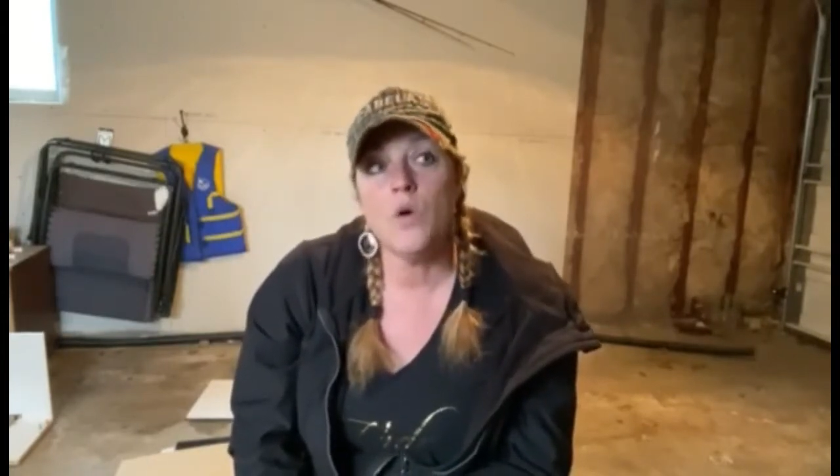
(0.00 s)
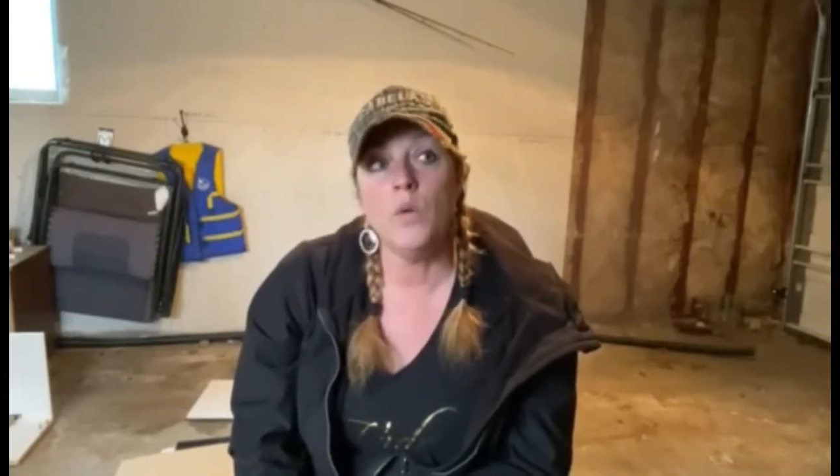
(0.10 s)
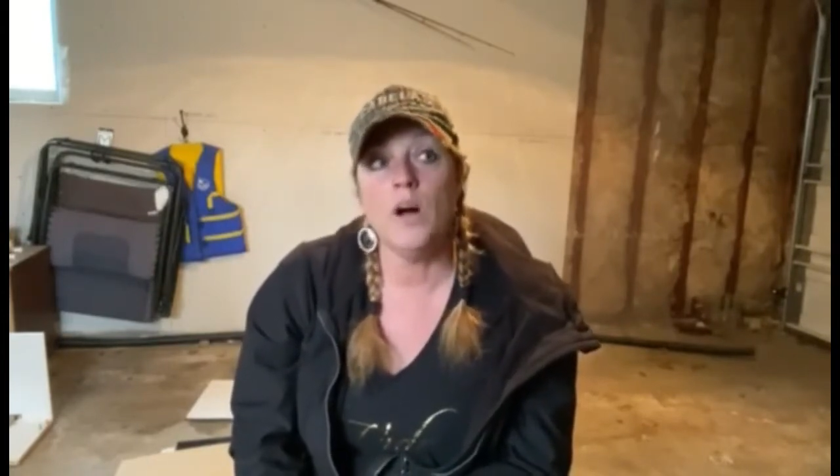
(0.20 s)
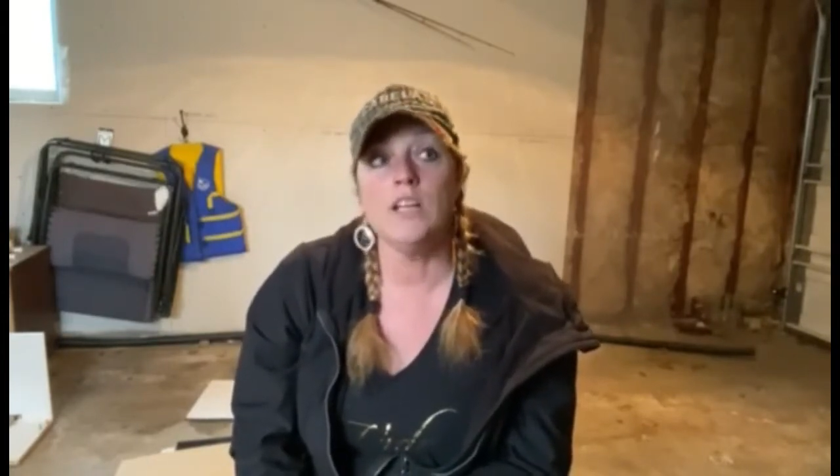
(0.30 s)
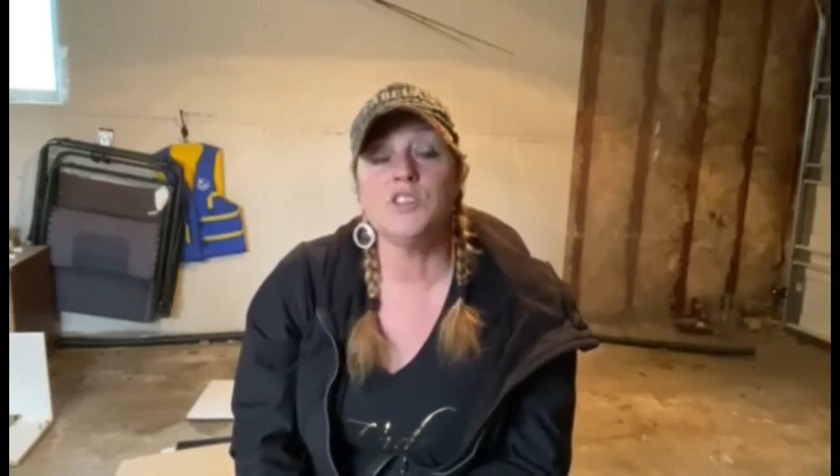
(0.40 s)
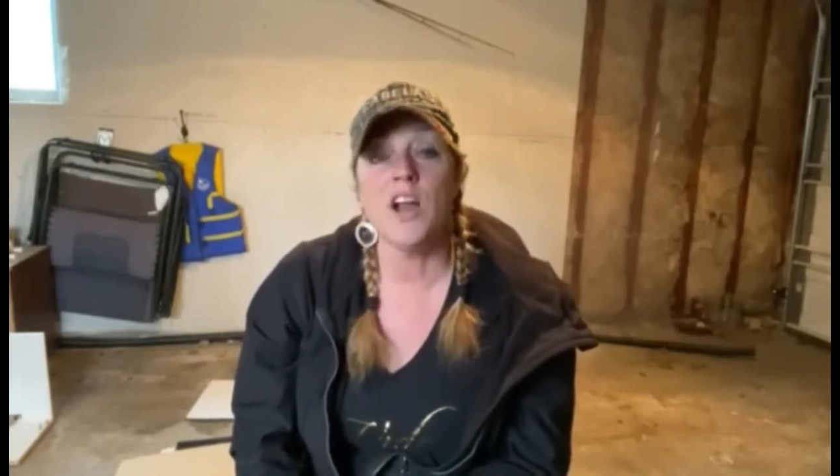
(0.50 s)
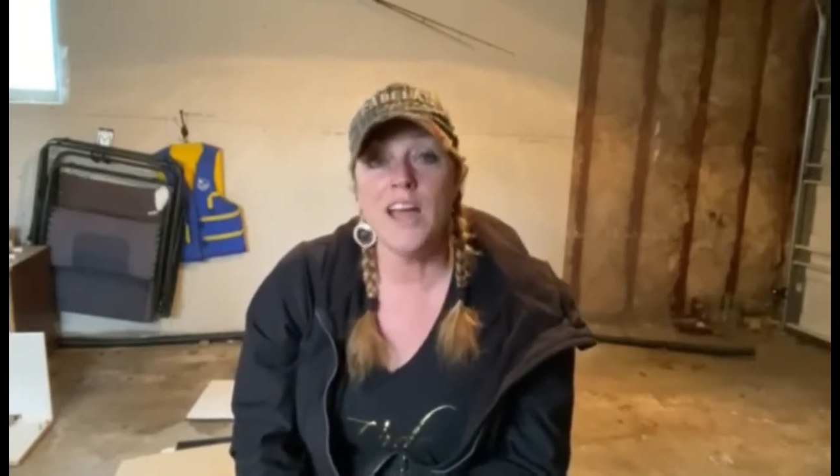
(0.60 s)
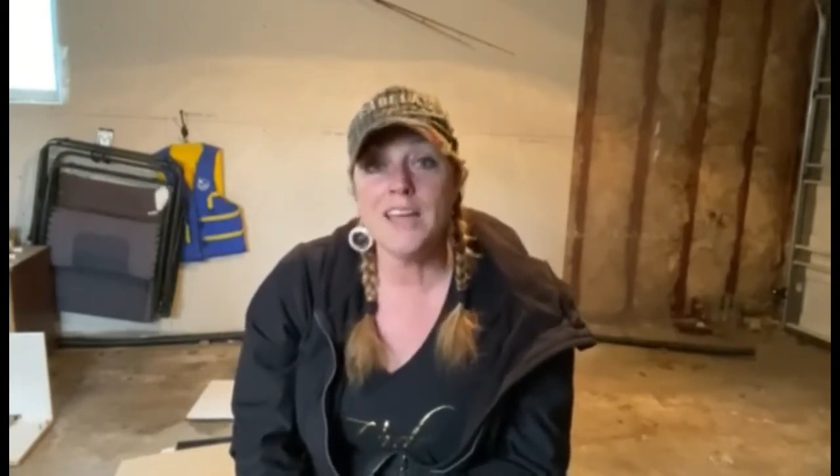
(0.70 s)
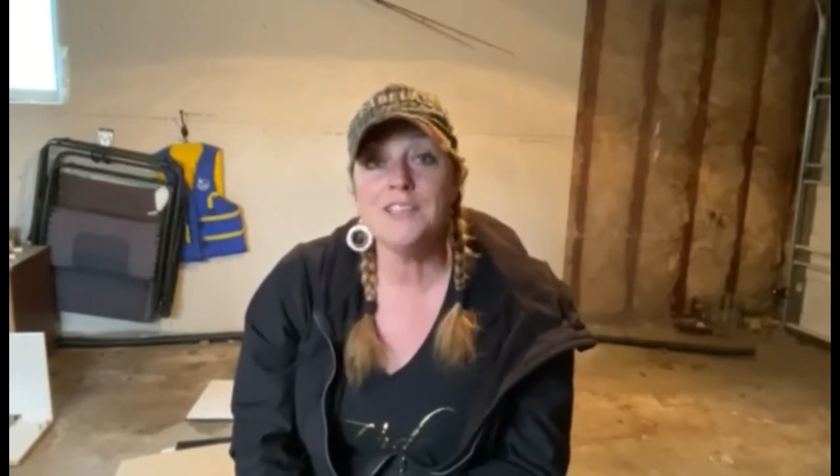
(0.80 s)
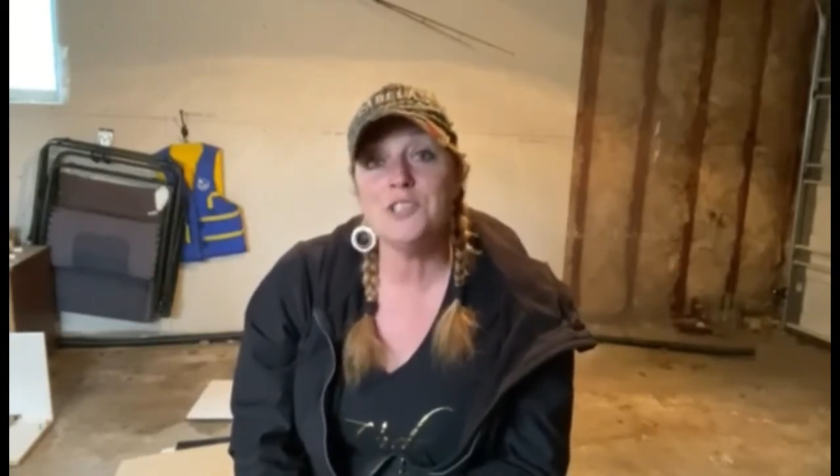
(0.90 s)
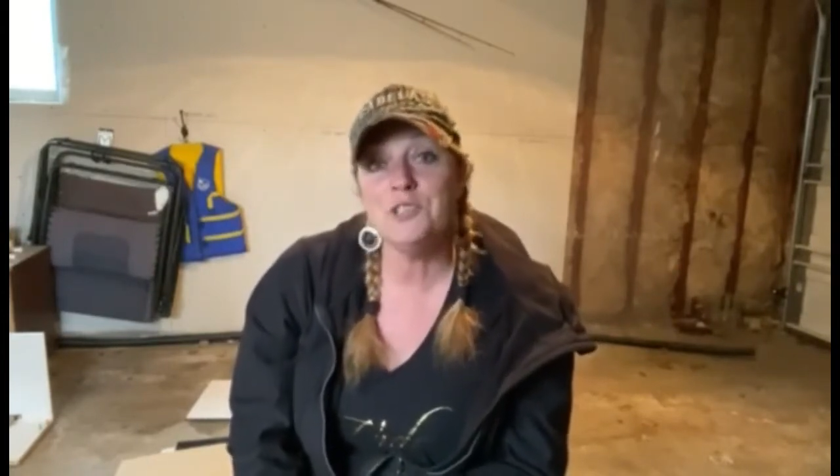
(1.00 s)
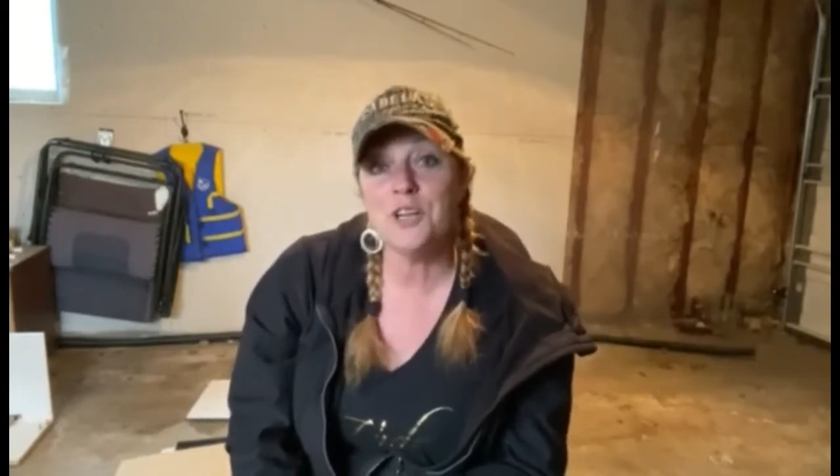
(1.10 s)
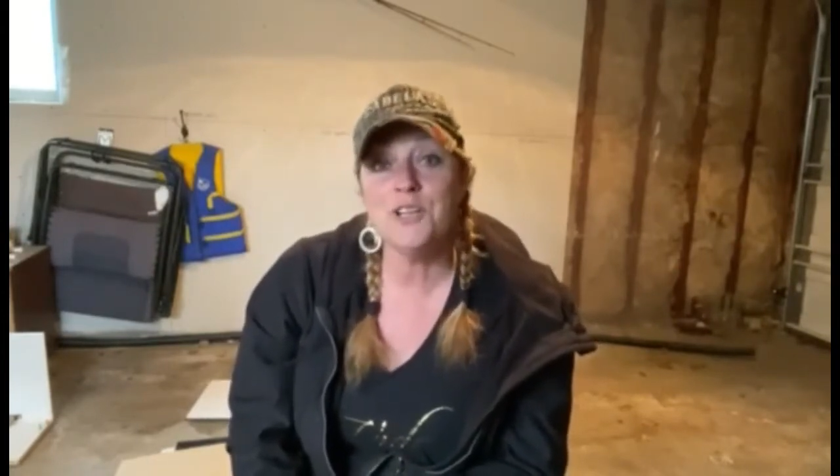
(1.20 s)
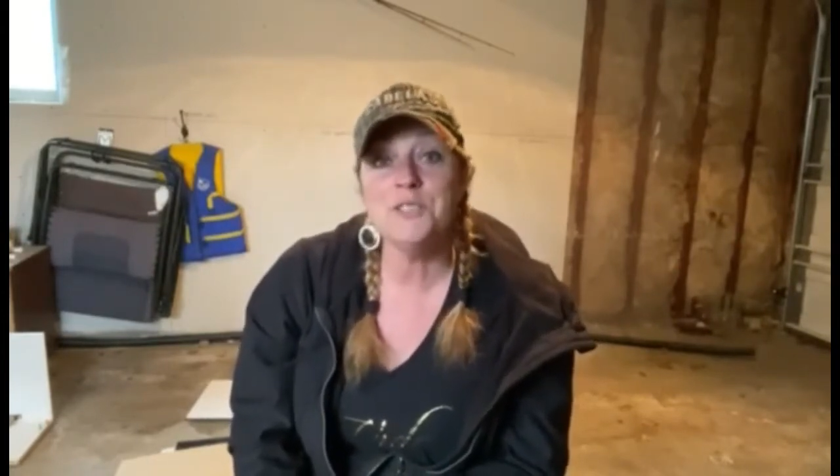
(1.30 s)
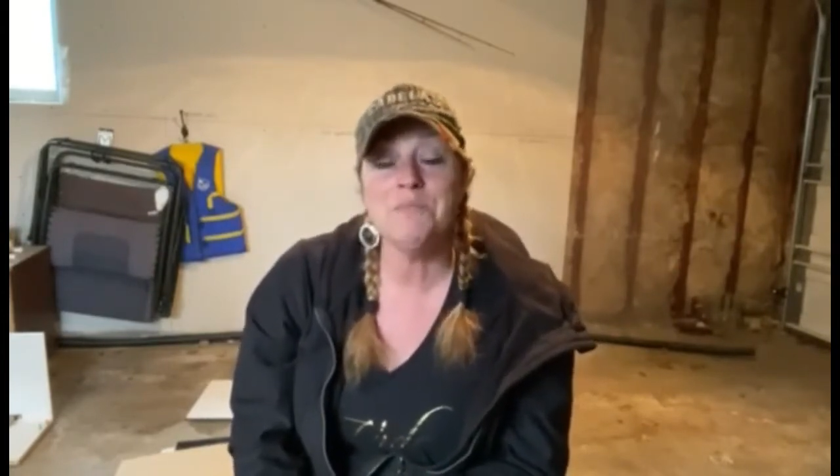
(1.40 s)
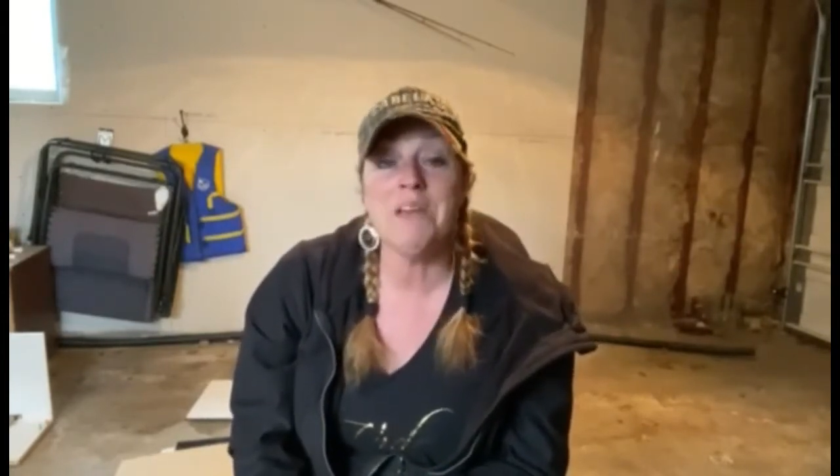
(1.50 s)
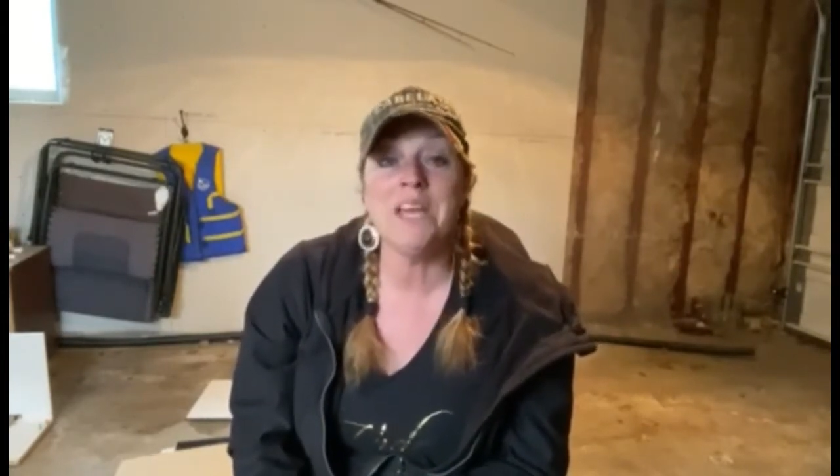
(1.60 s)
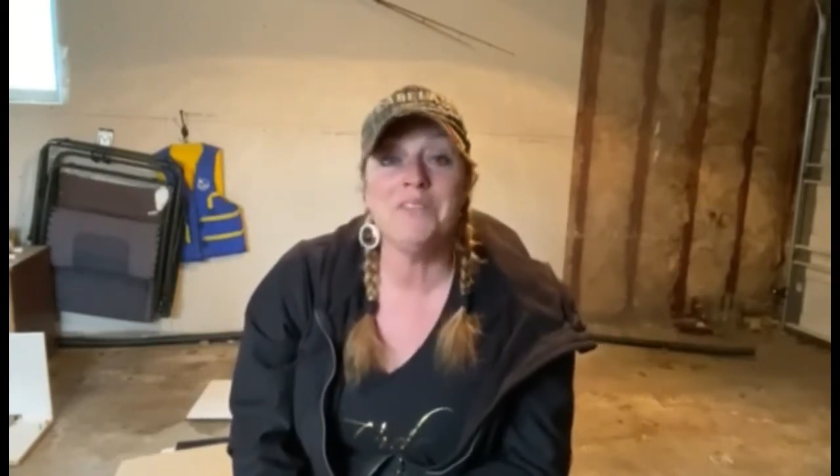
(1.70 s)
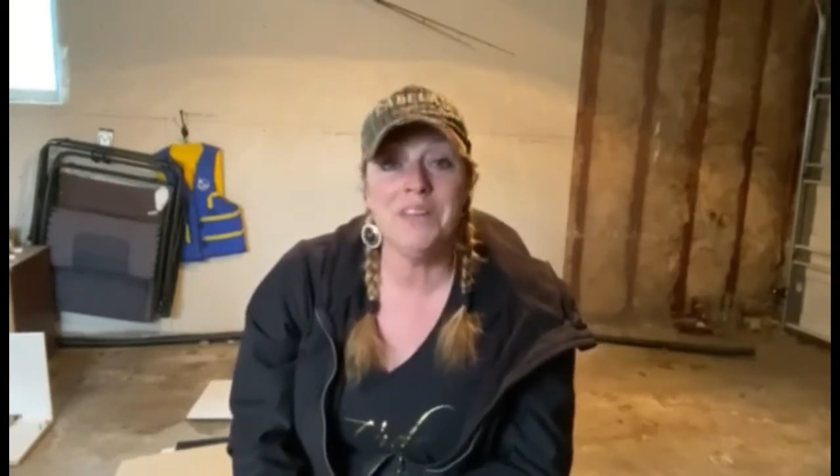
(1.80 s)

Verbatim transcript: while trying to learn to make